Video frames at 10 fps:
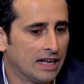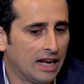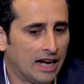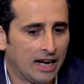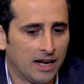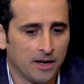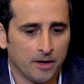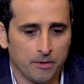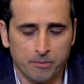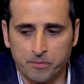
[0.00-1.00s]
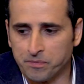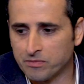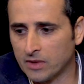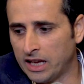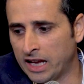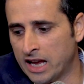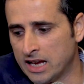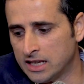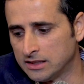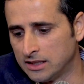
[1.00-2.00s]
and
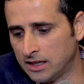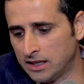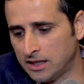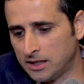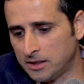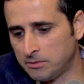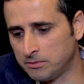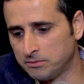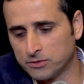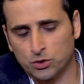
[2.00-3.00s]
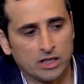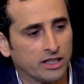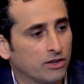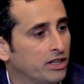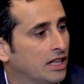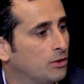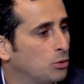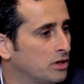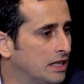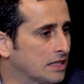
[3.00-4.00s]
trying to think of another
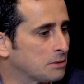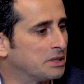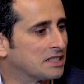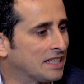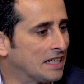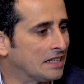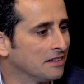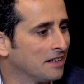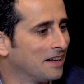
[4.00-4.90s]
one that hasn't been said,